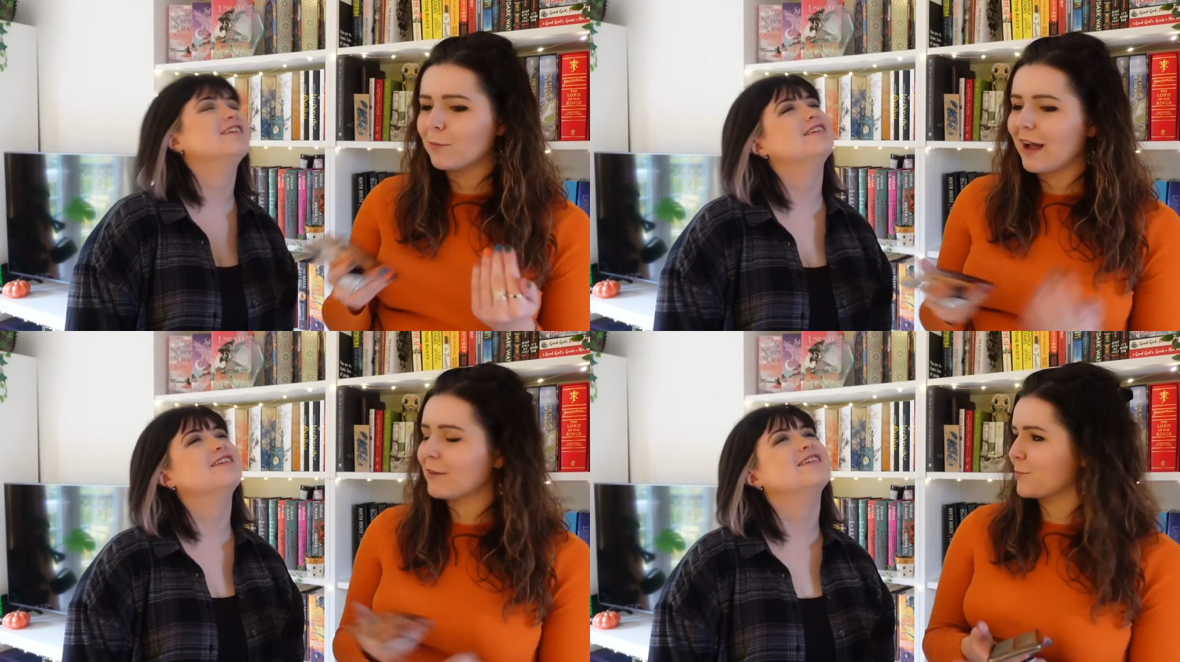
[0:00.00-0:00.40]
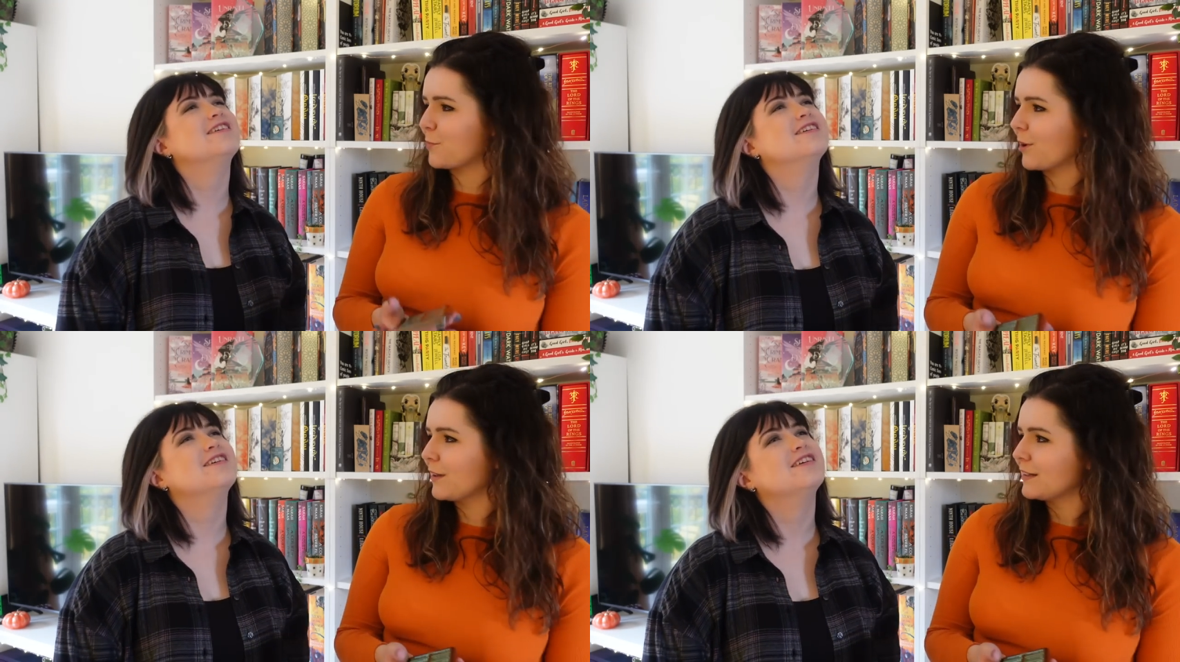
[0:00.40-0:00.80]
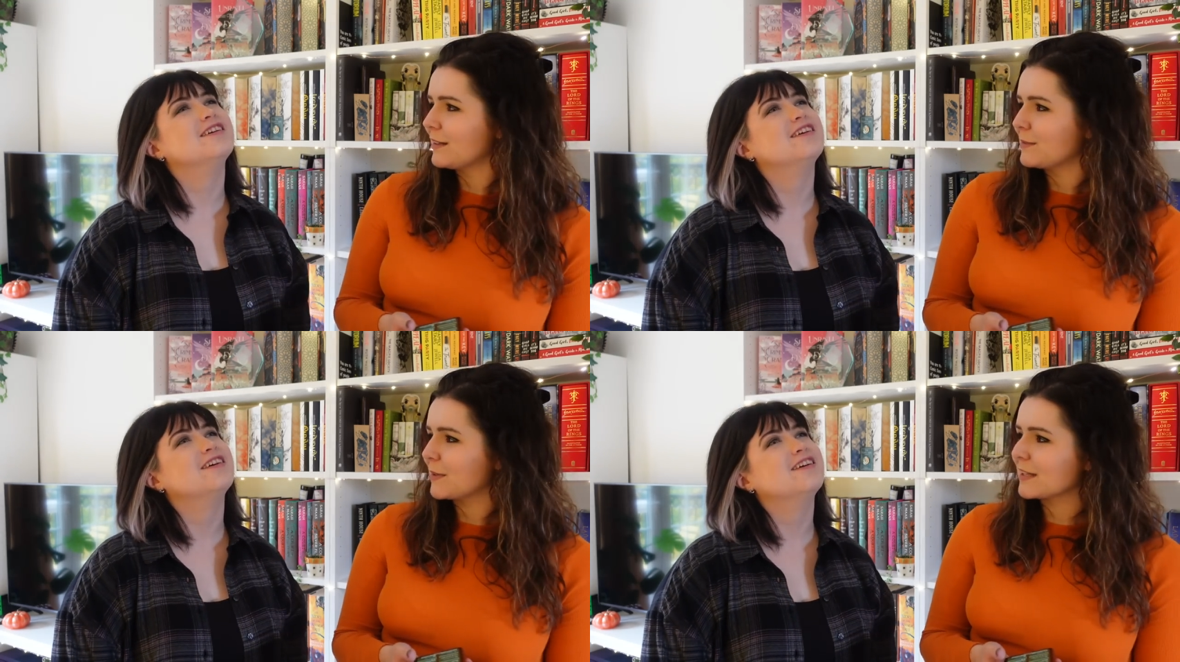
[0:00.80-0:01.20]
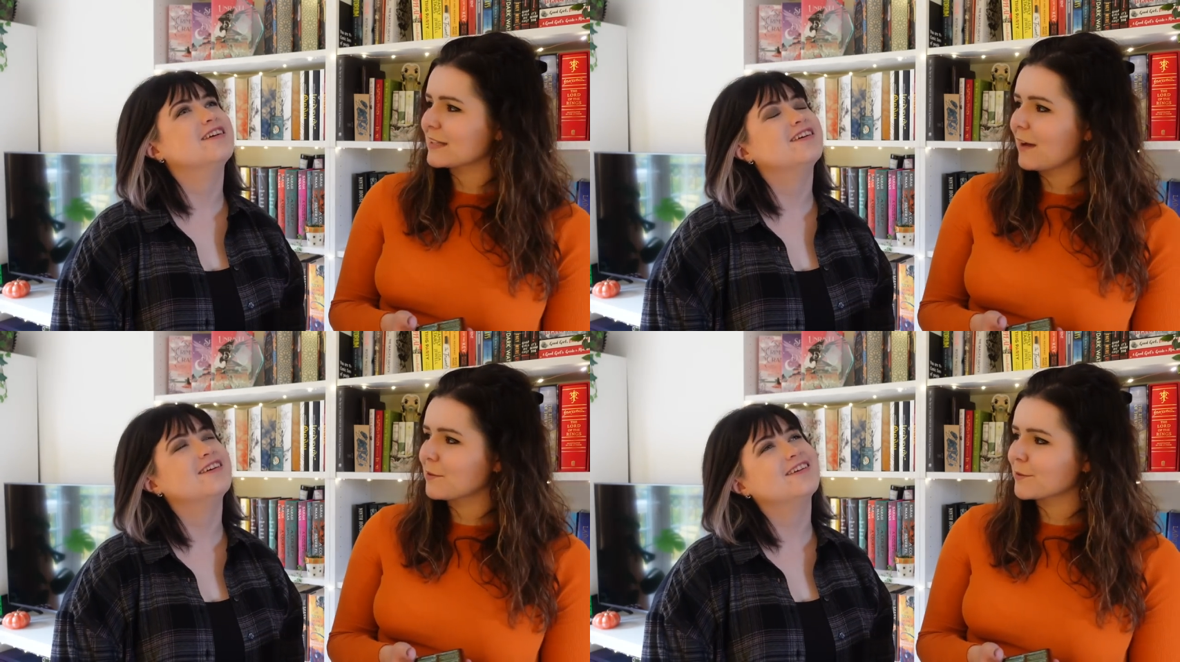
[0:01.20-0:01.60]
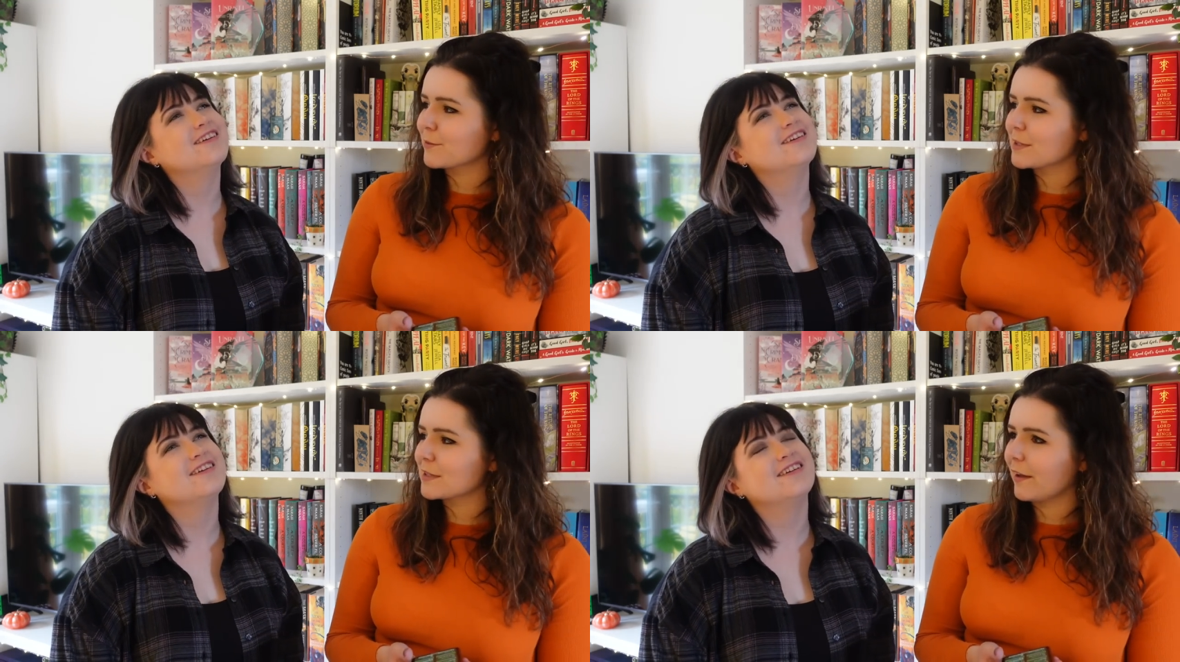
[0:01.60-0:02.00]
Speaker 1: Edinburgh because that was
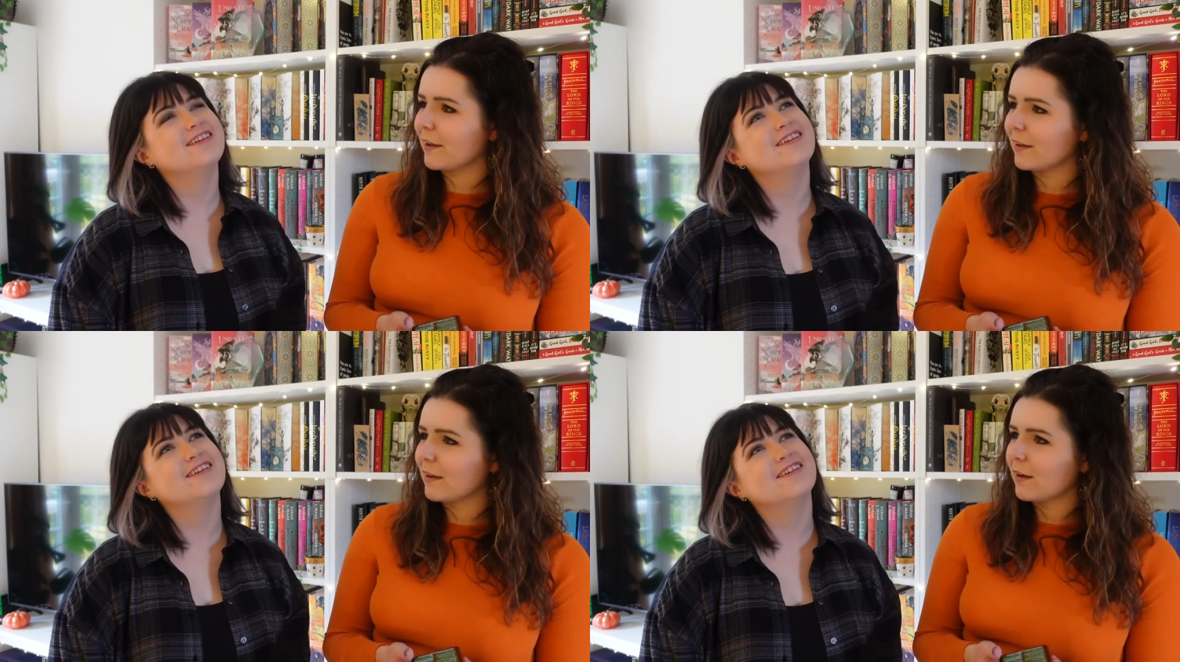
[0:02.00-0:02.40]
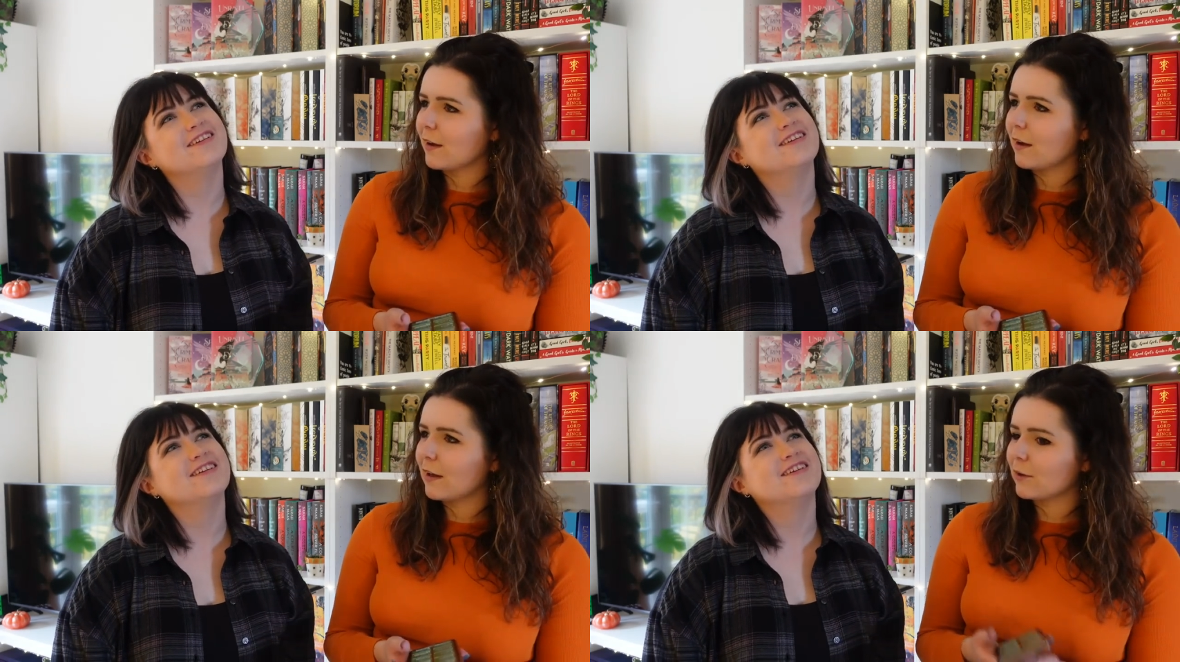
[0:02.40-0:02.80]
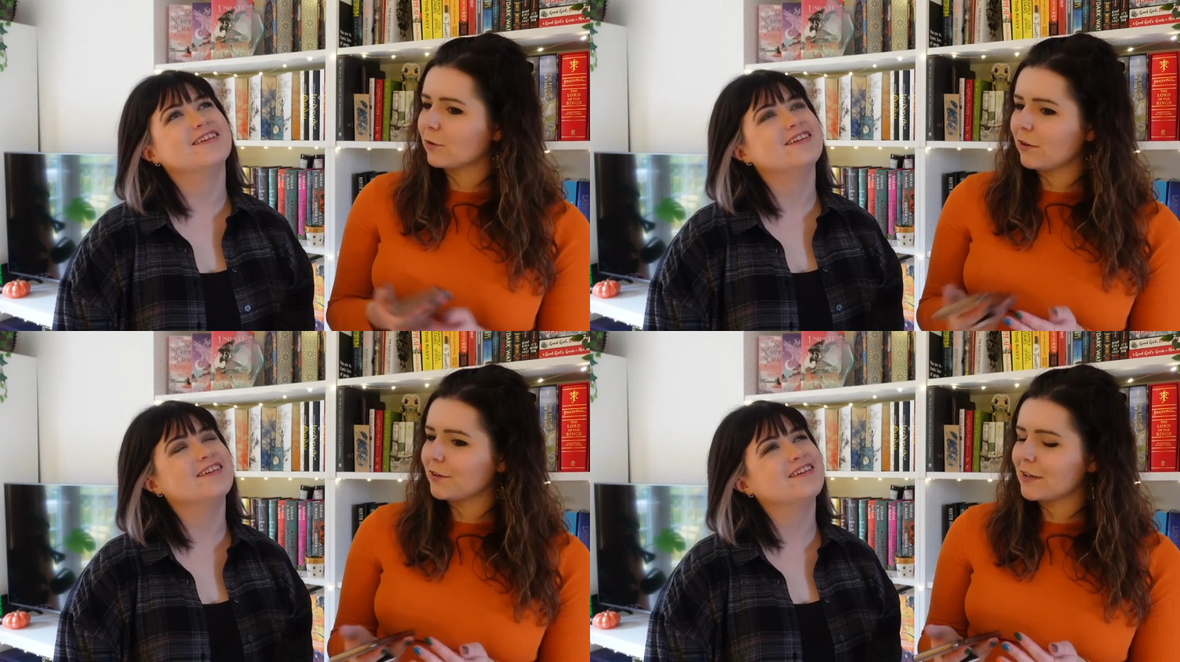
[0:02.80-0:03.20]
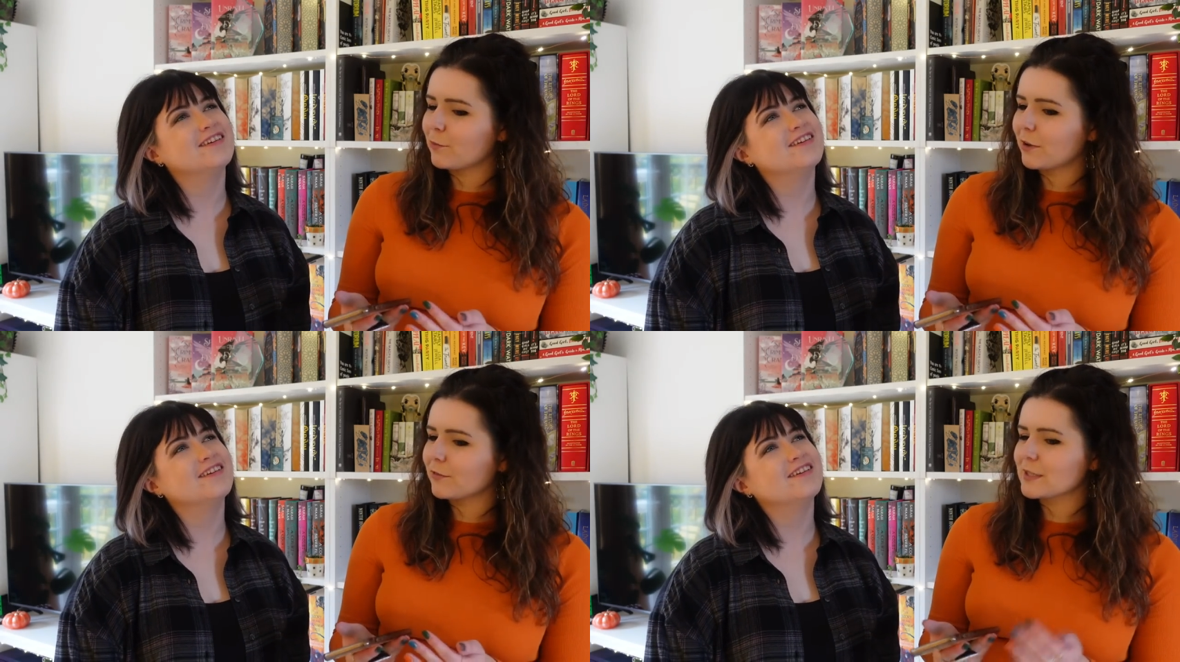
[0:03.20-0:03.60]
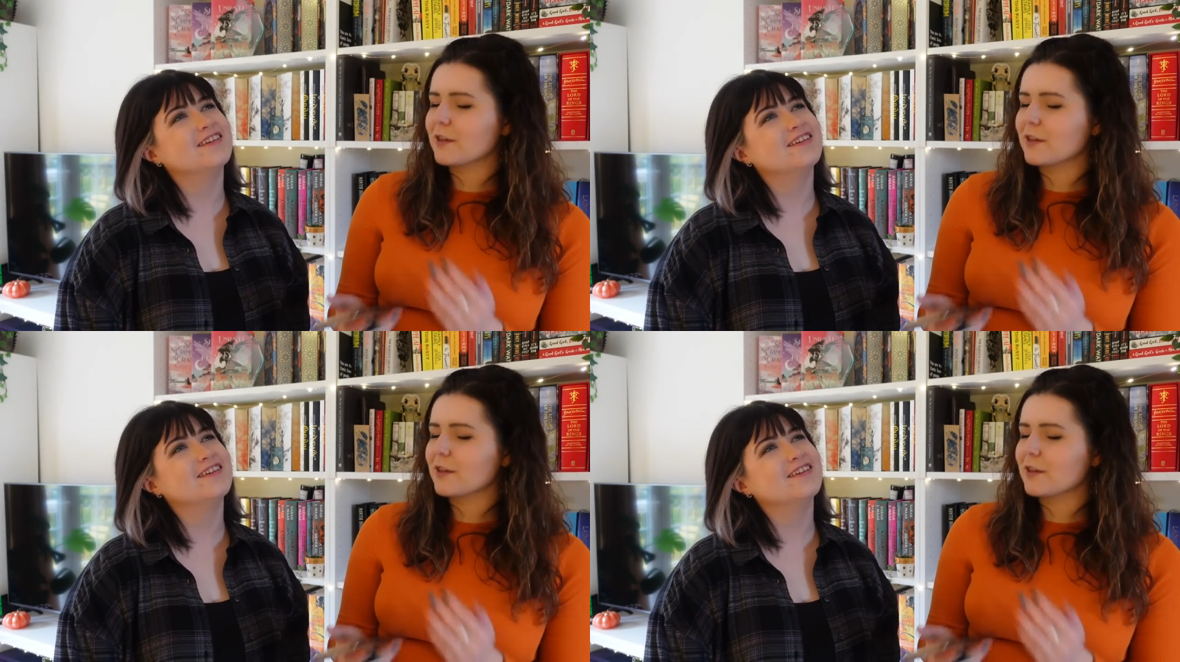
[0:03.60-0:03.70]
almost like a little holiday for both of us.